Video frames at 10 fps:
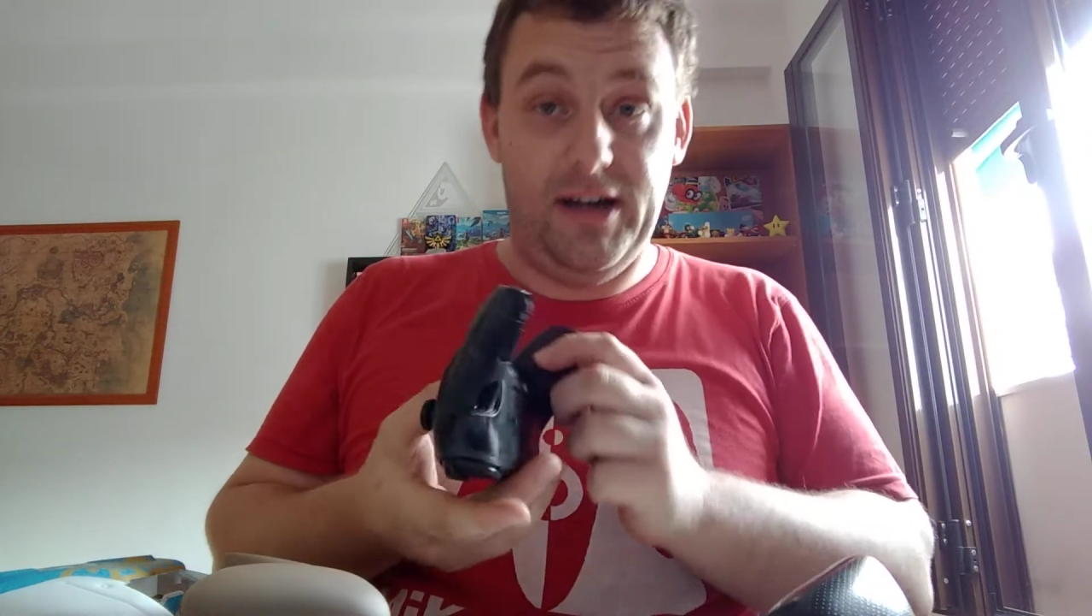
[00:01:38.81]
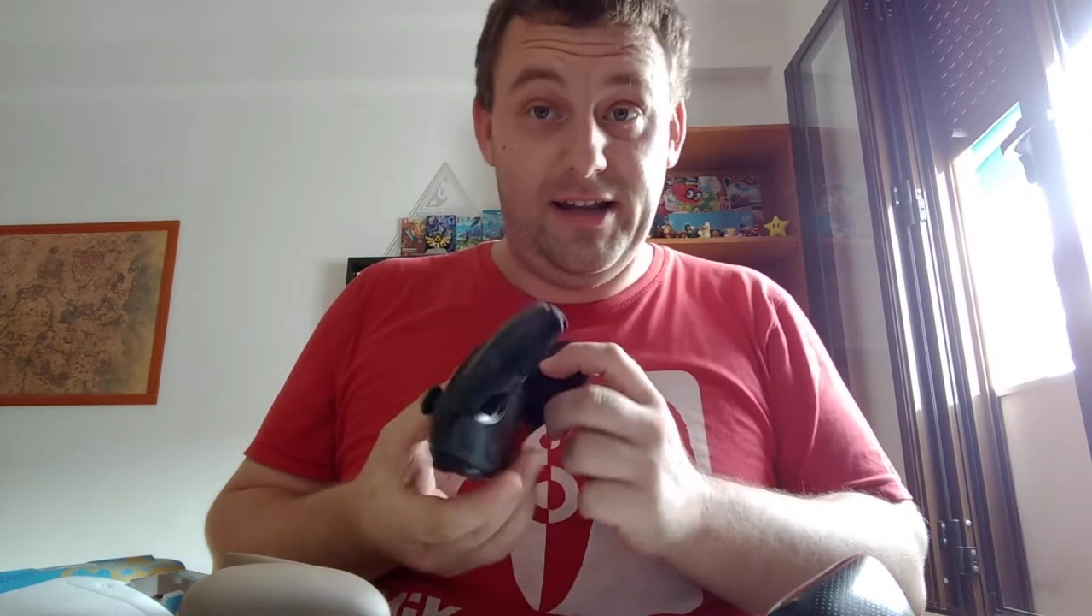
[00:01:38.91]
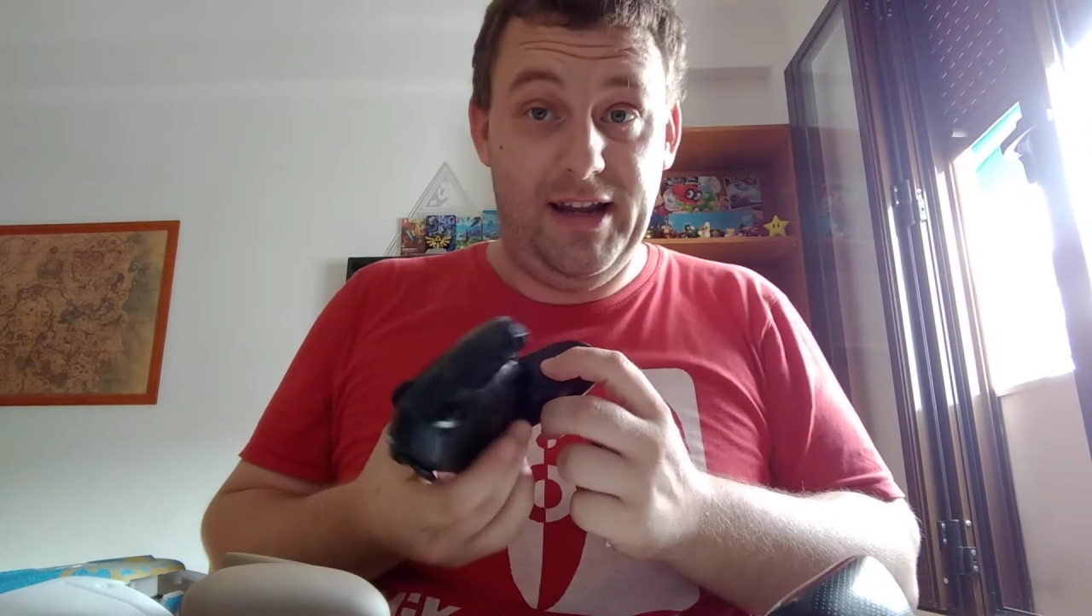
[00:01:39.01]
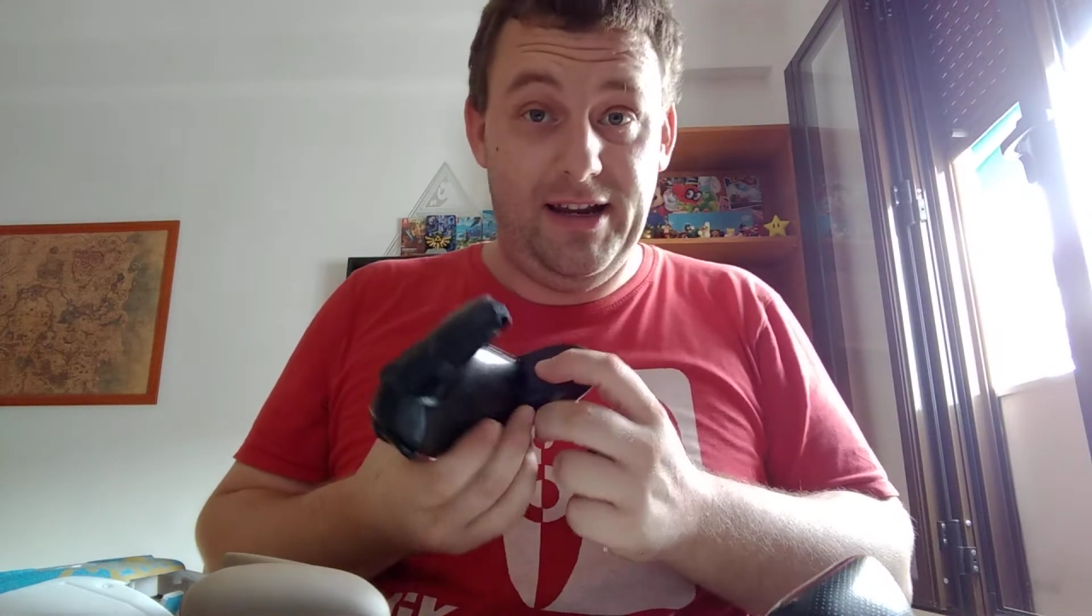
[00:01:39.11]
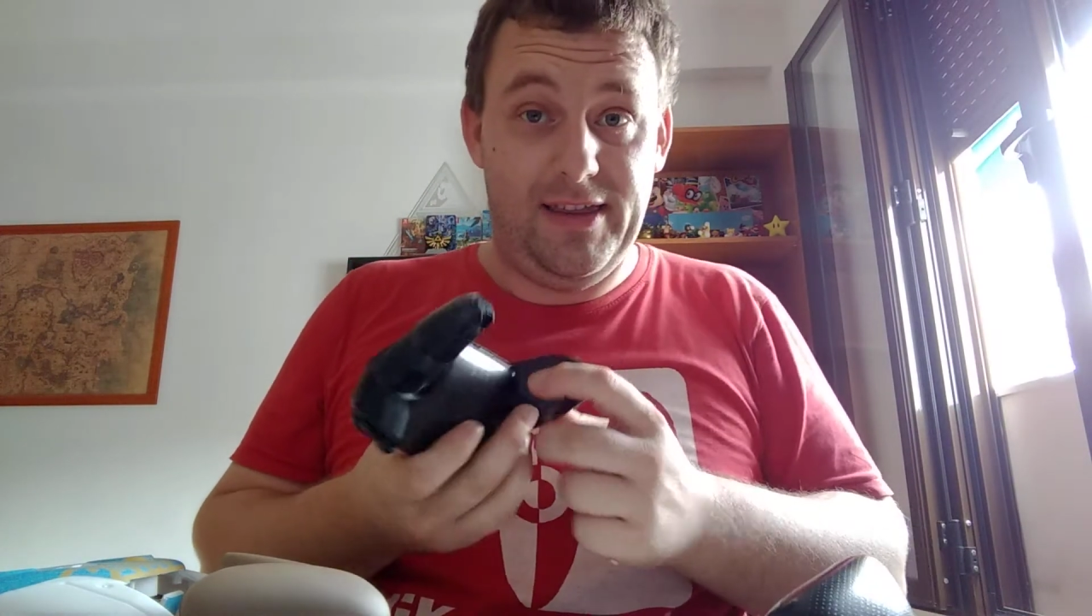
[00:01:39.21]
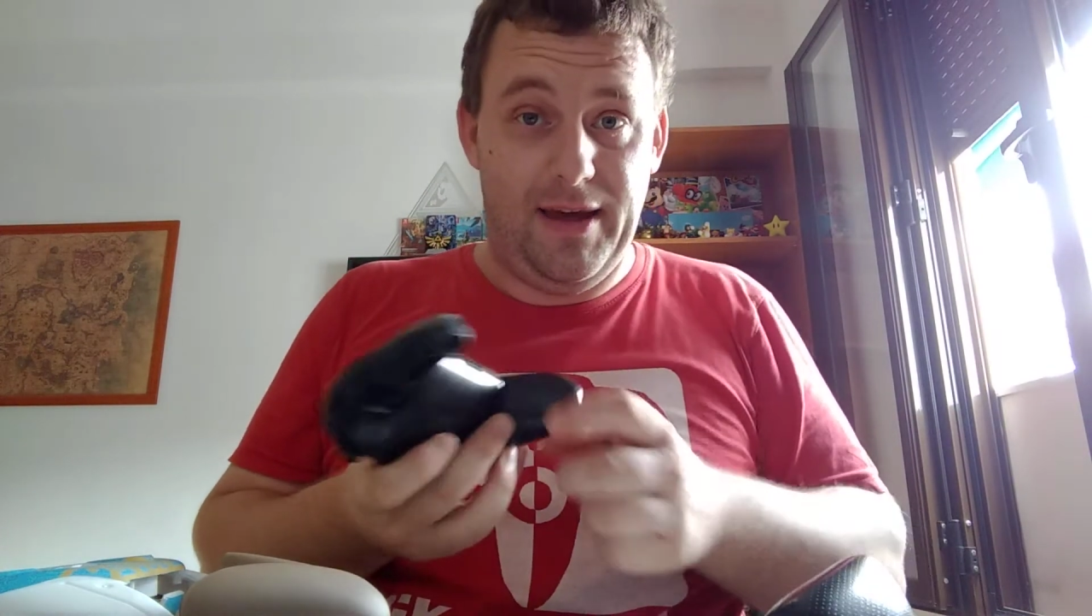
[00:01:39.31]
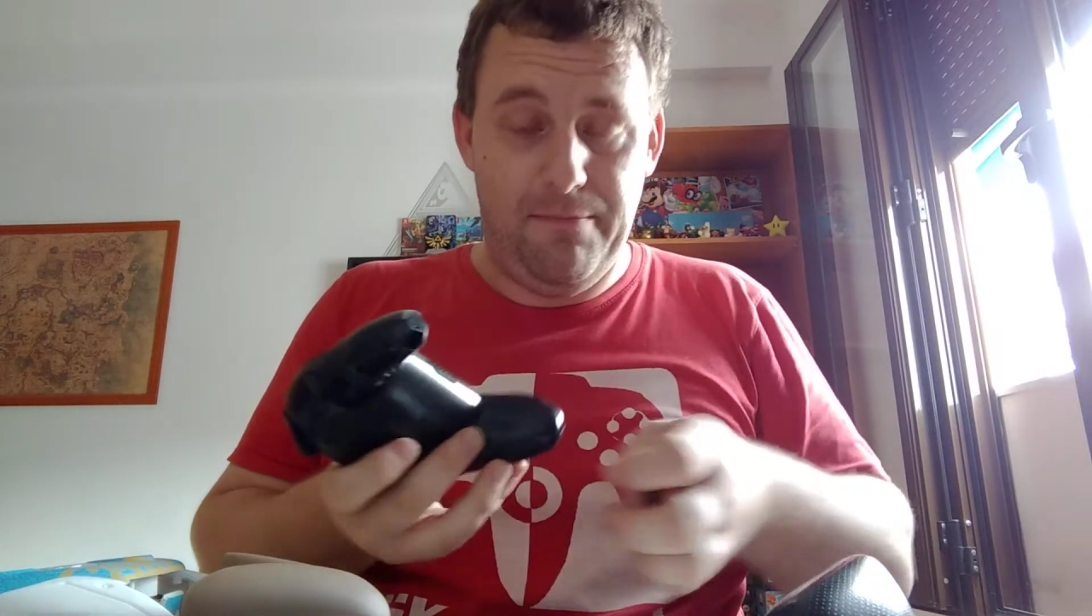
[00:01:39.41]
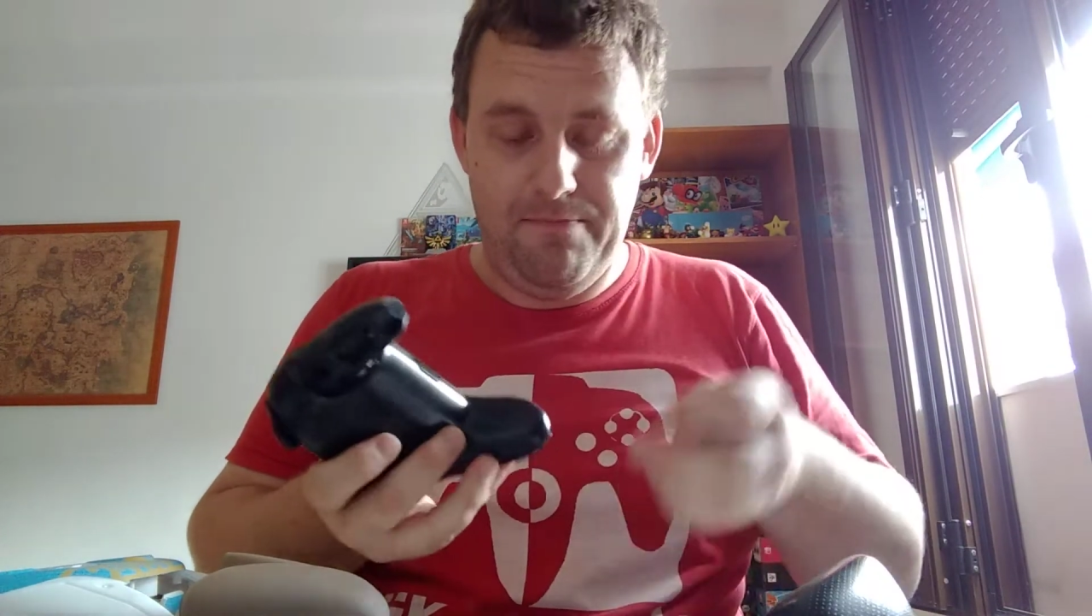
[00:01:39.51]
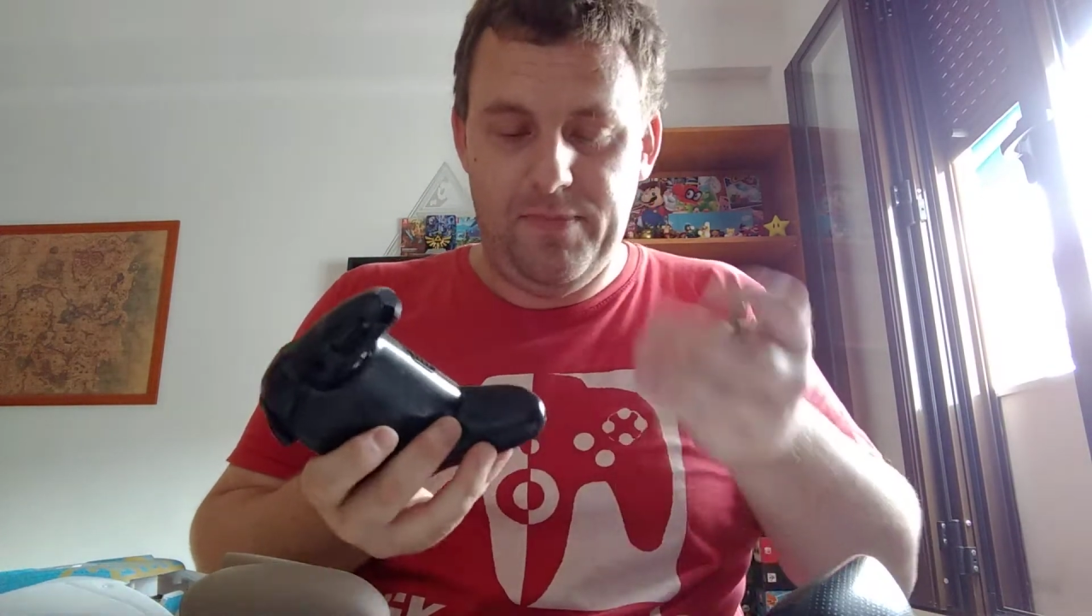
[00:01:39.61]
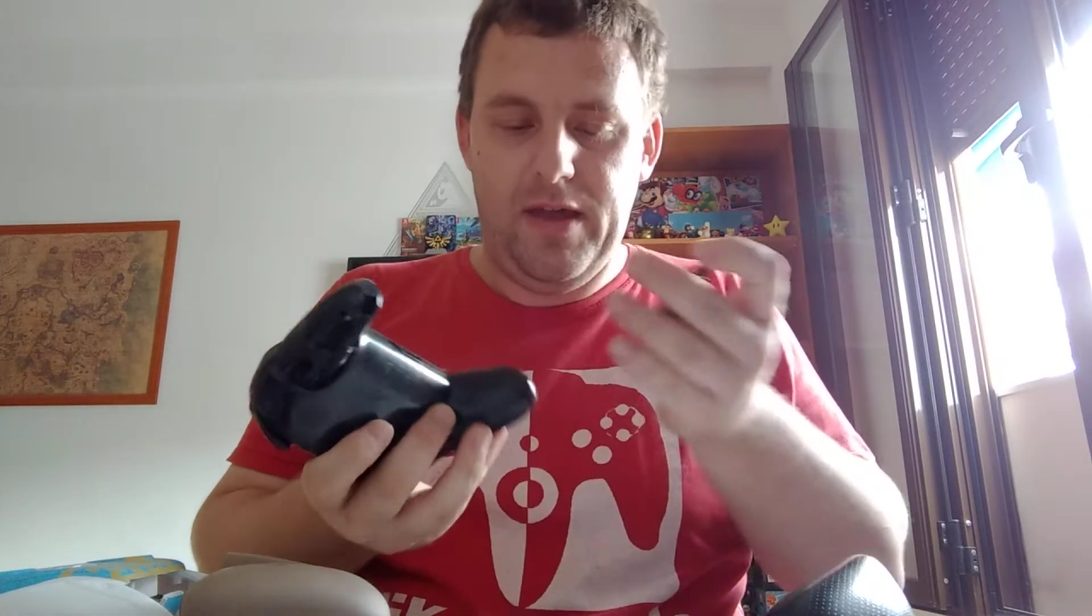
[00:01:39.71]
to need
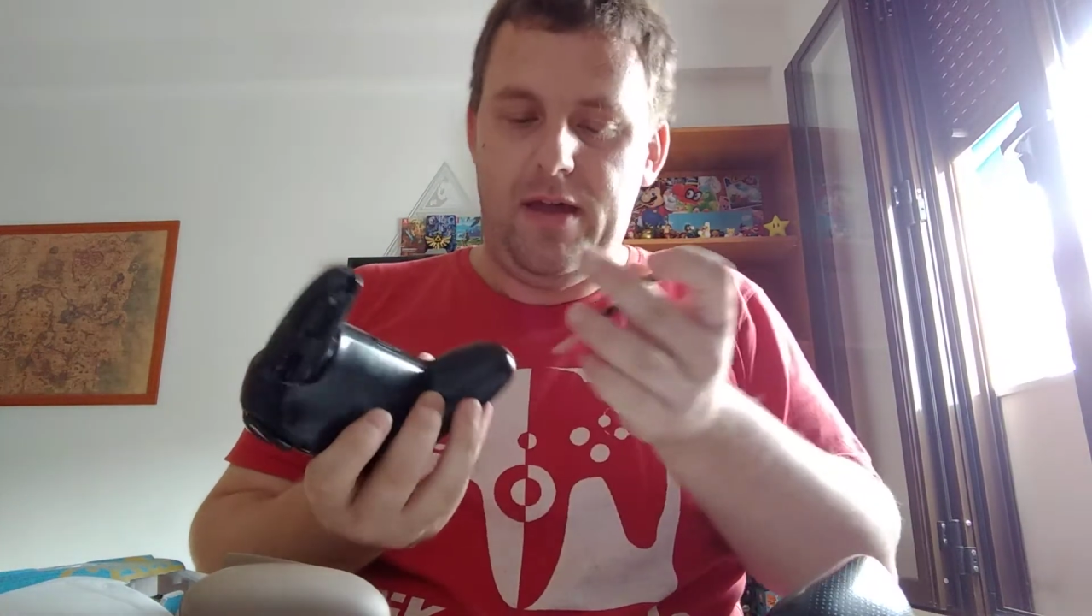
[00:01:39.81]
them.